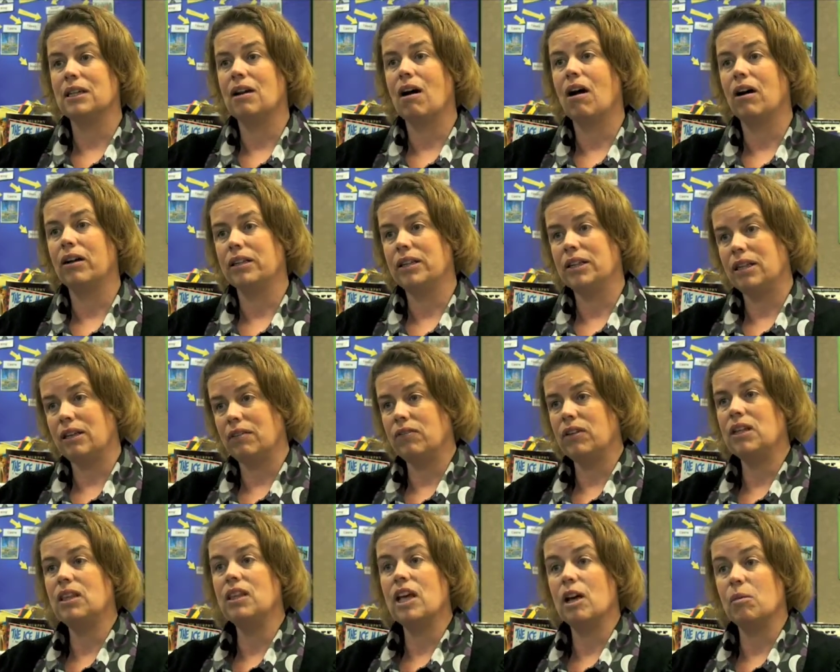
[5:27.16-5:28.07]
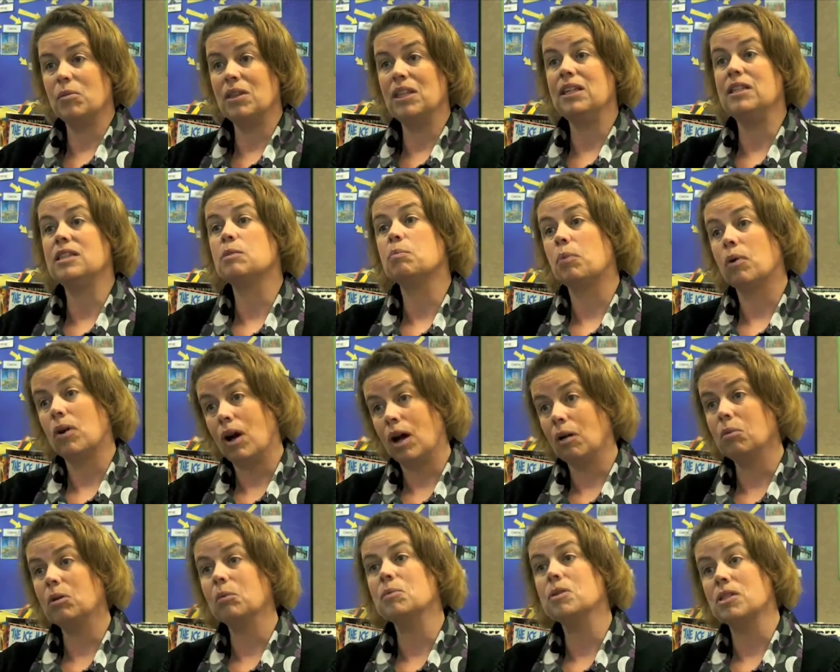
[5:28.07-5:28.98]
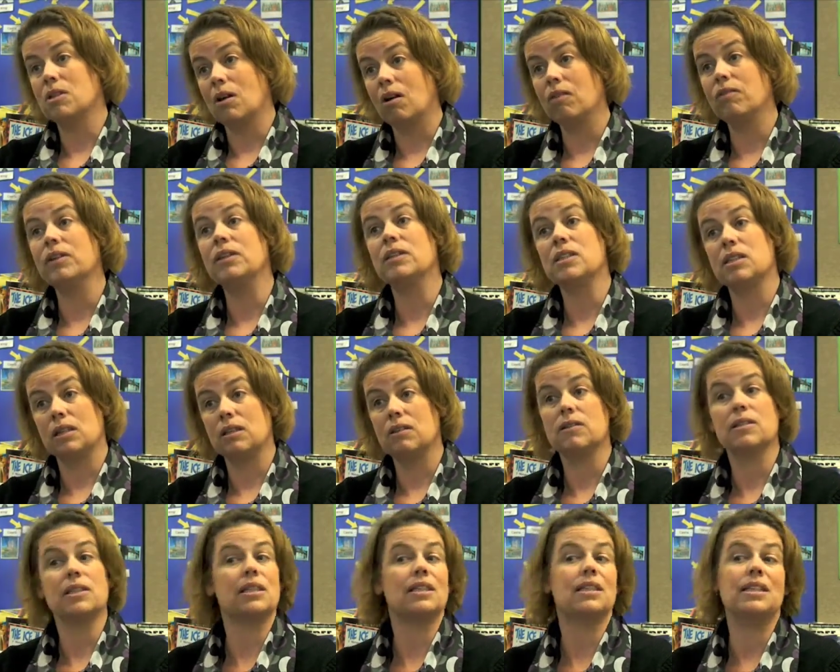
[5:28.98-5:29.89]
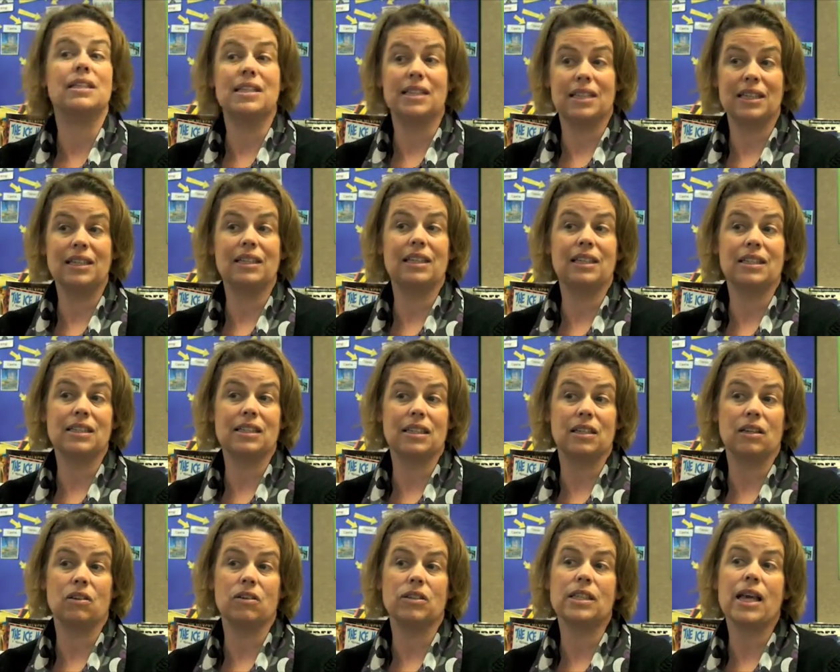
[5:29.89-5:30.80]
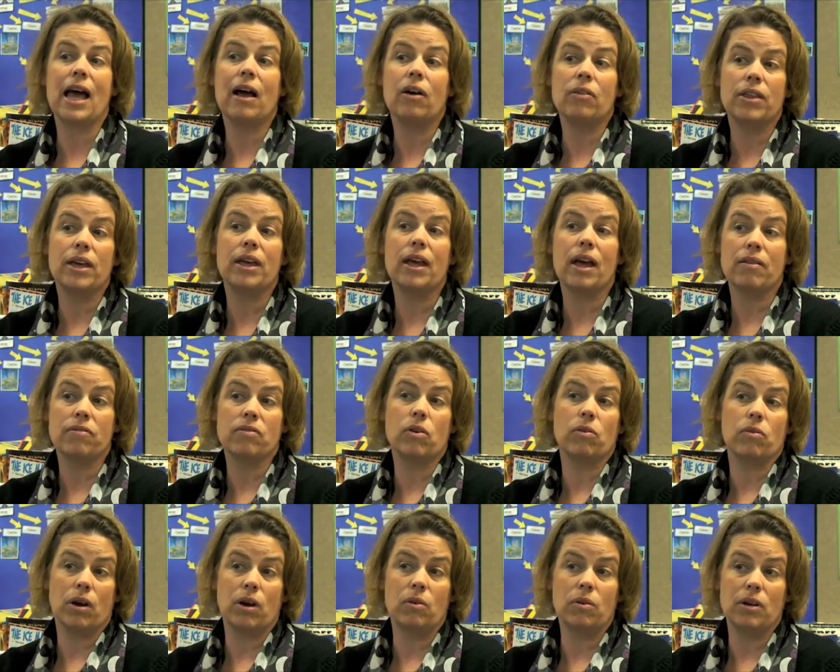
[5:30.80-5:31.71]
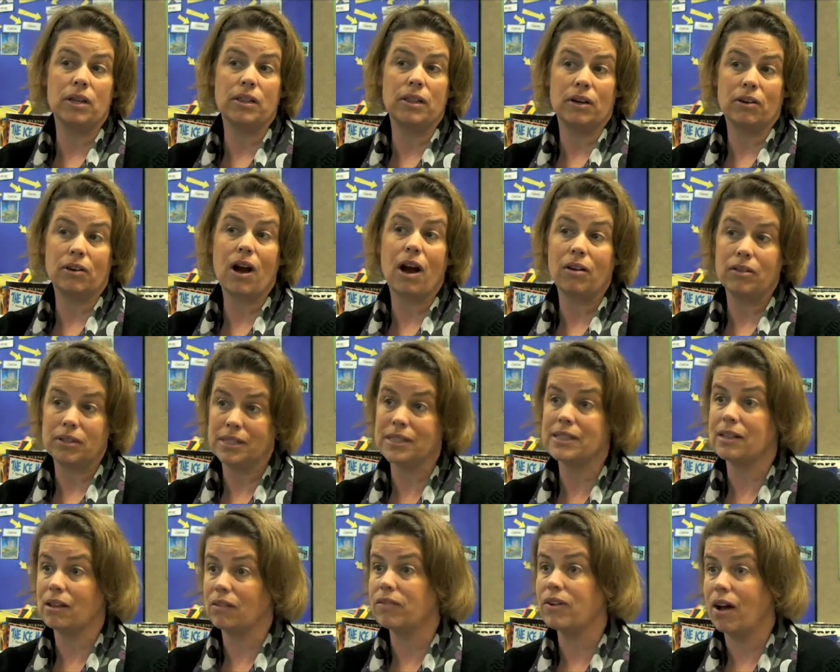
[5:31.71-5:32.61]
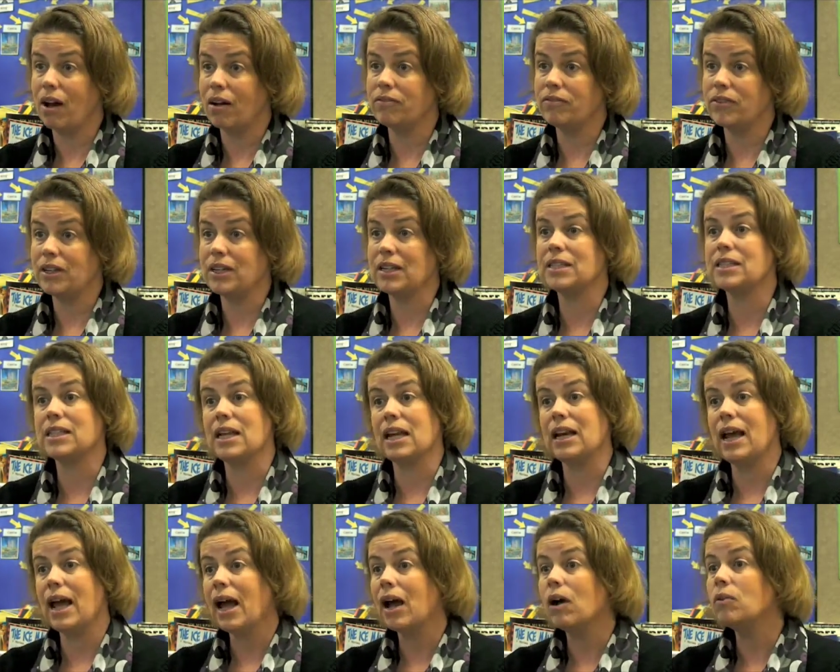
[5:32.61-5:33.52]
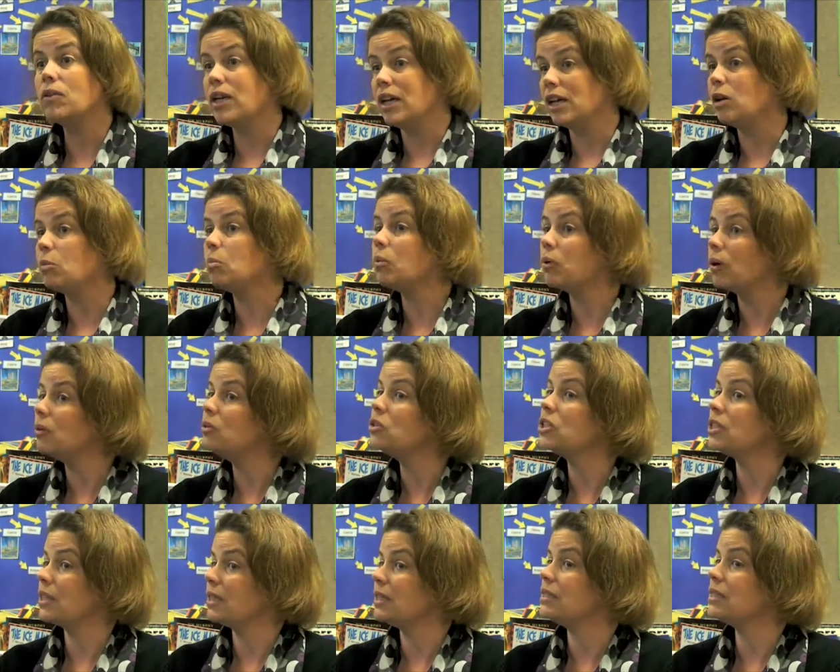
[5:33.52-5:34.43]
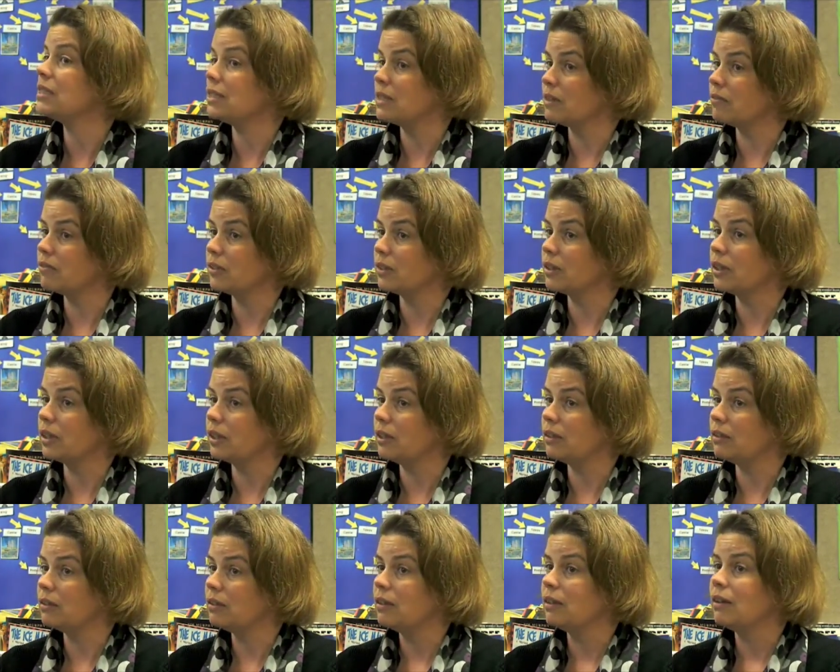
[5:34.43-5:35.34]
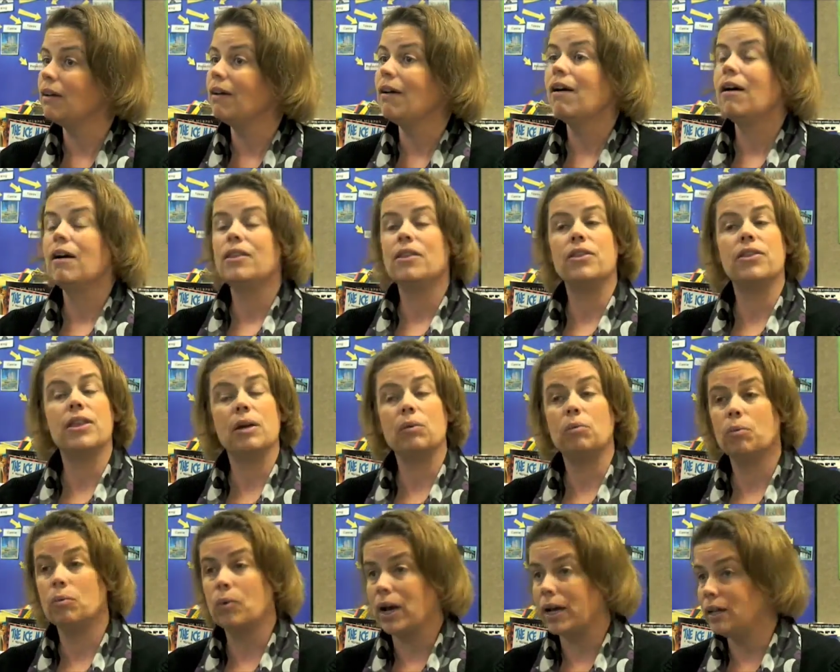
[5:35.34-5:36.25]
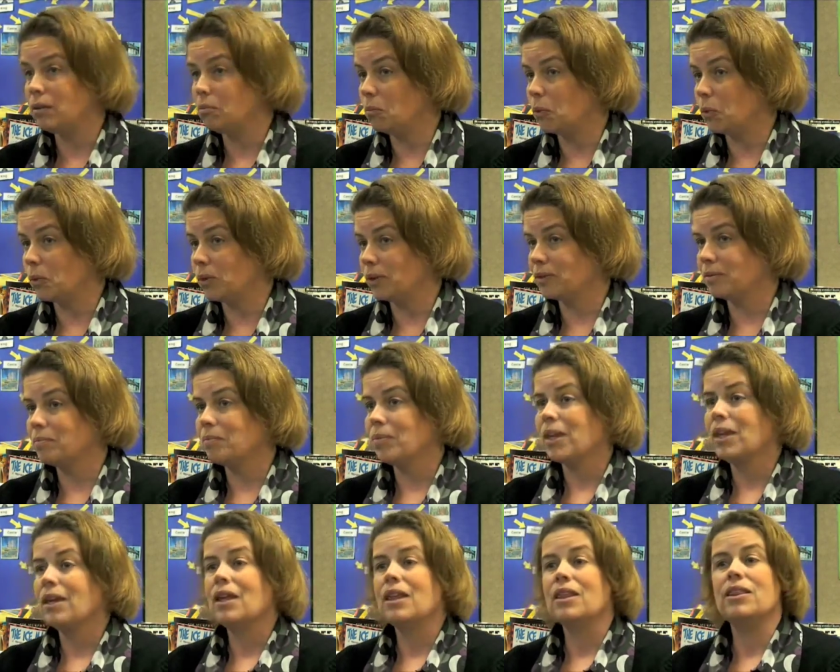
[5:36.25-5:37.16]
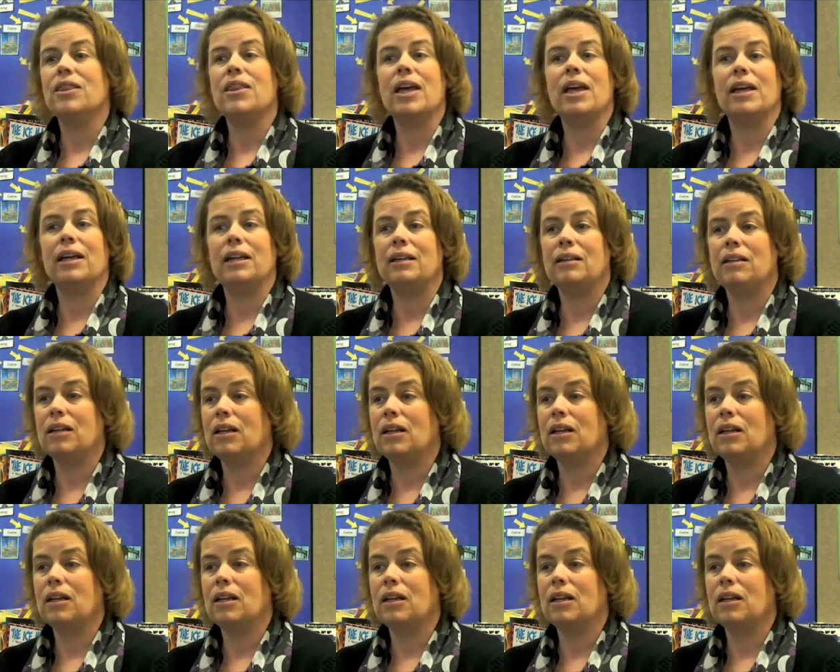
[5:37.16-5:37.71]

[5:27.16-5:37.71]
on giving them these problem-solving skills and these thinking skills, how they have grown in their self-confidence and how they approach things differently. They write more, they